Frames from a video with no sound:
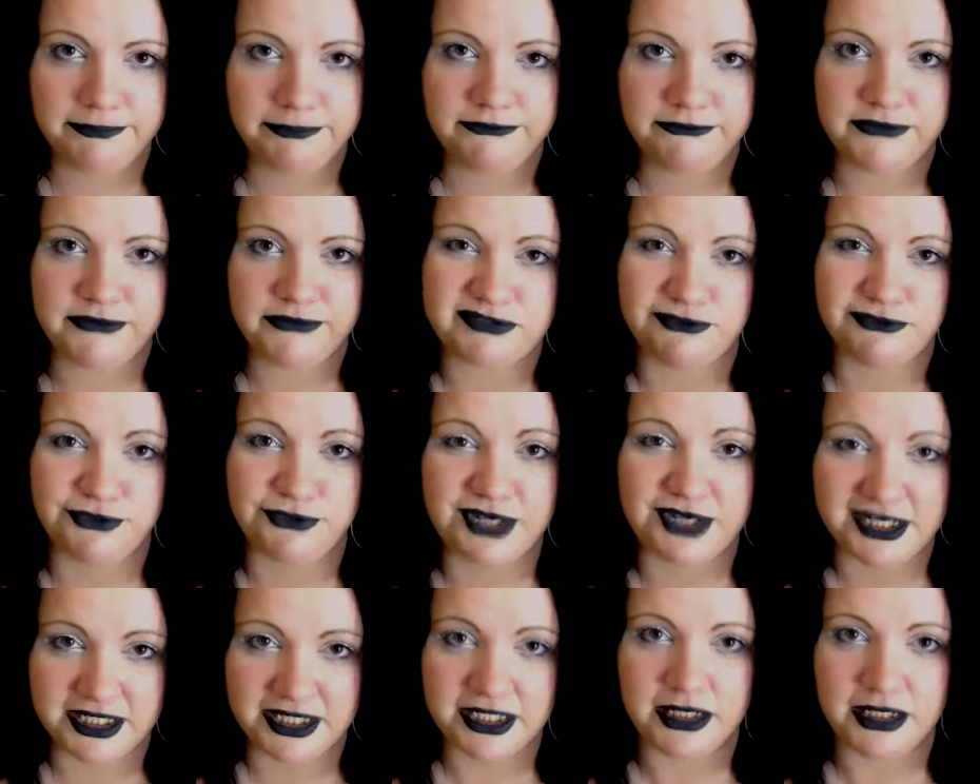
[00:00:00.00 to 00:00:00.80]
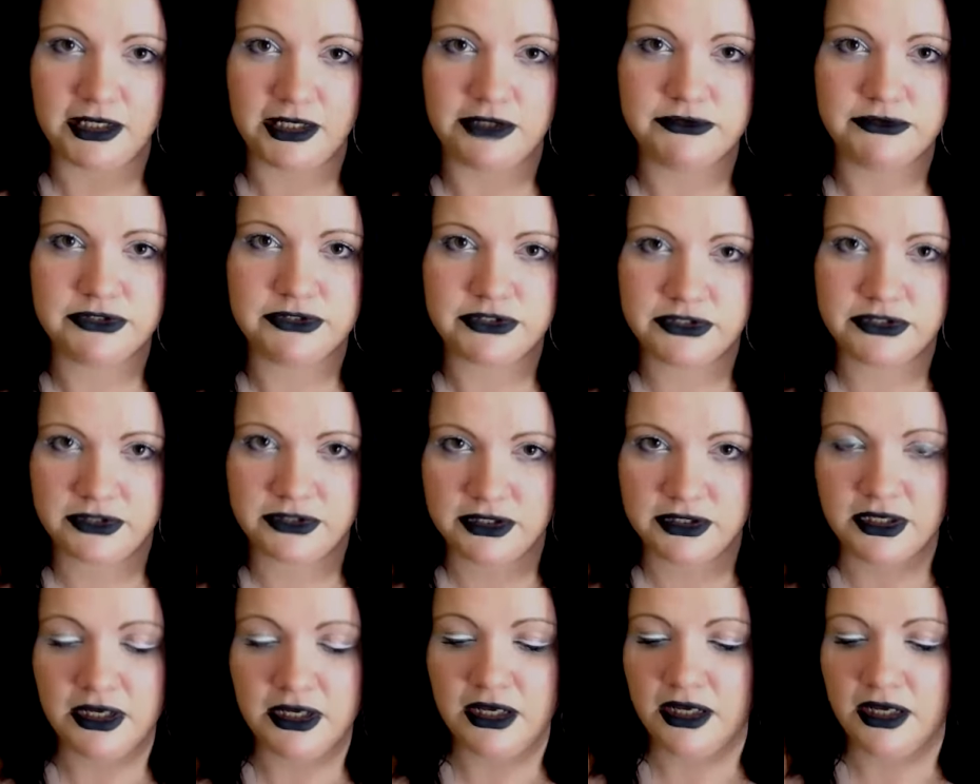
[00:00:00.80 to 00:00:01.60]
It's really close
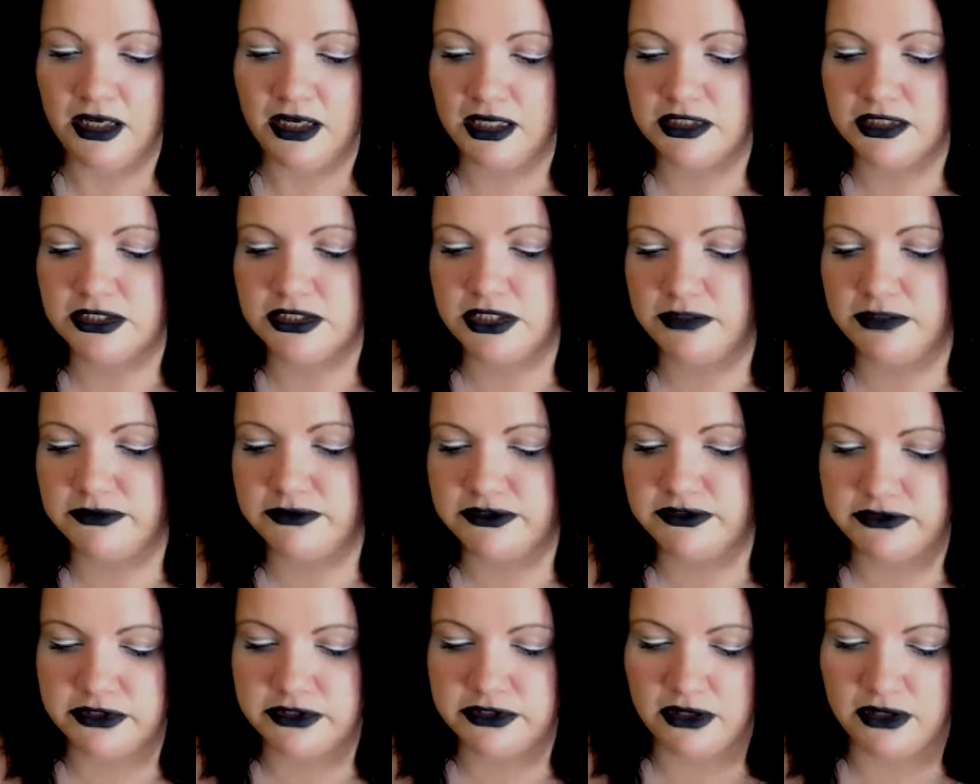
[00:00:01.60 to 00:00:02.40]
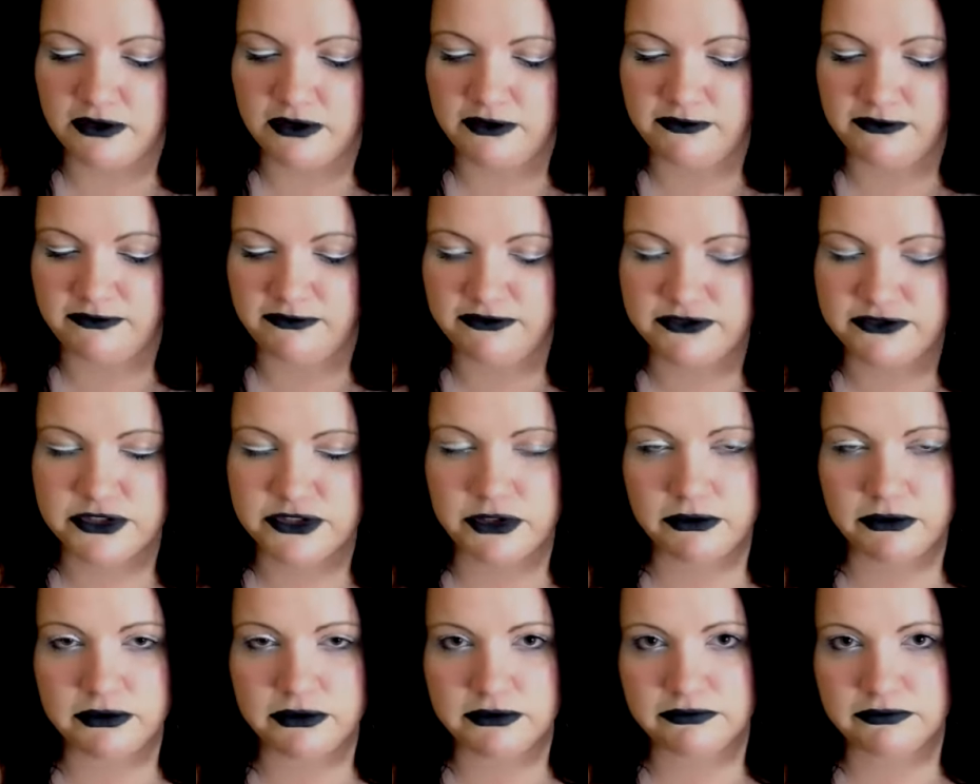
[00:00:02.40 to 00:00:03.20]
in terms of
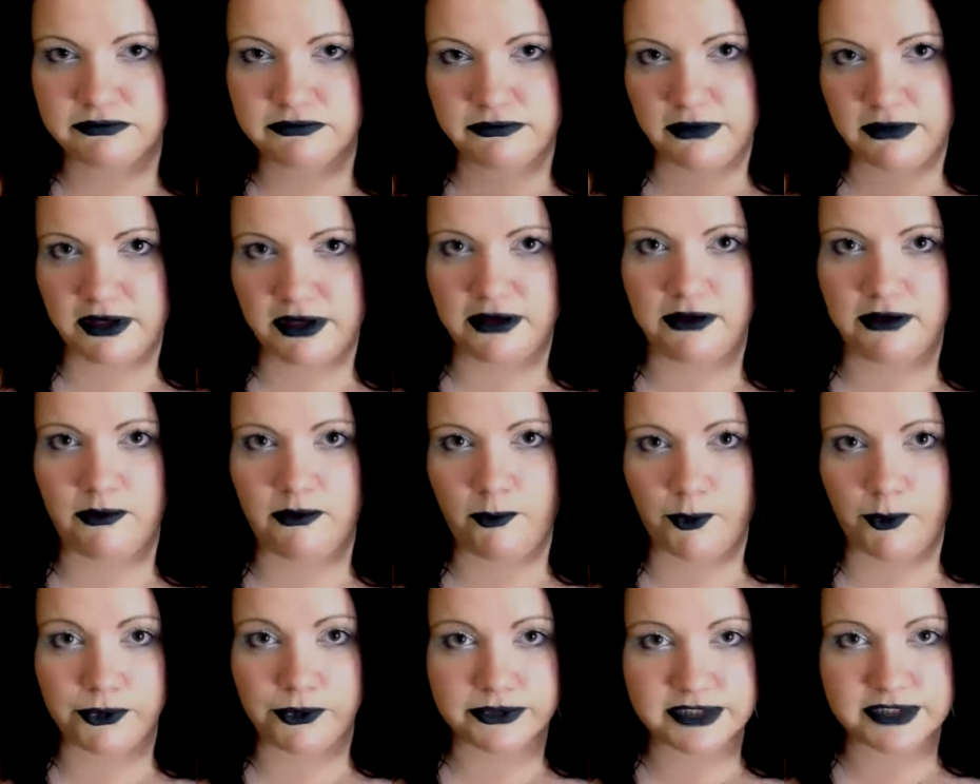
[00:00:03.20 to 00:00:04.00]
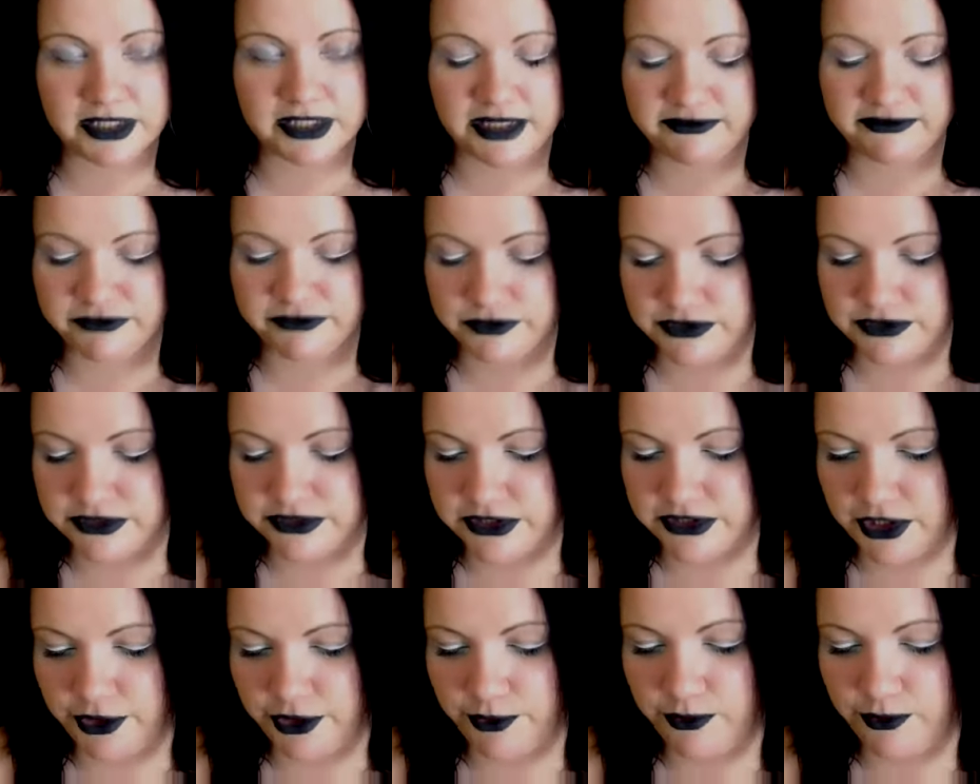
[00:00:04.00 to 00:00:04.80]
salt and water levels.
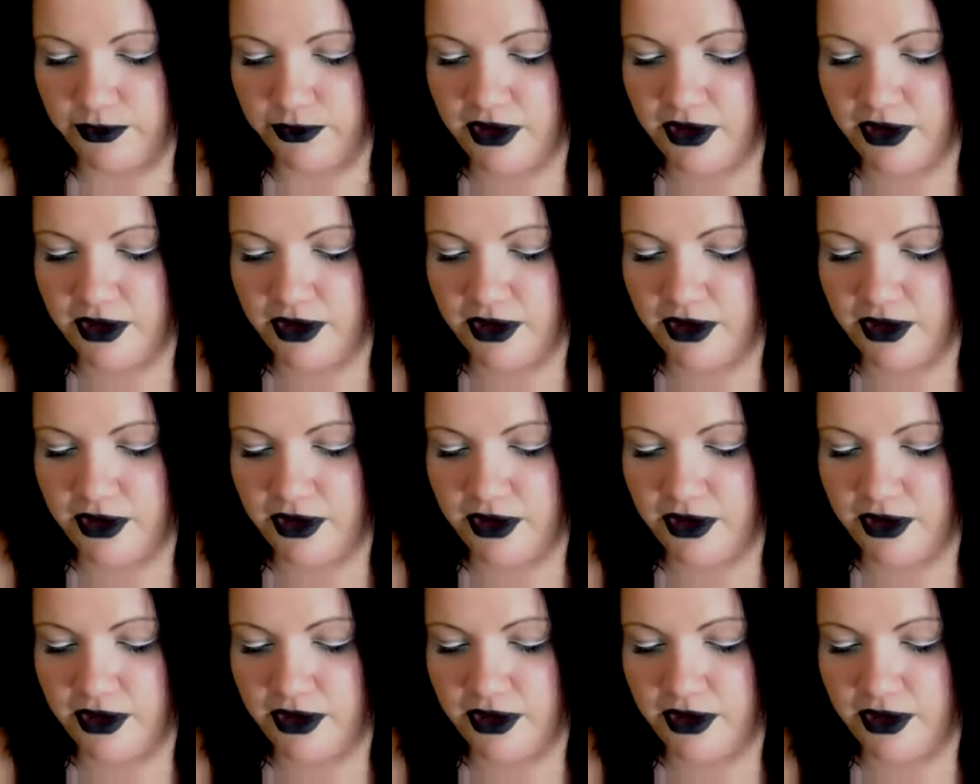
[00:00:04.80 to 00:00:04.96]
So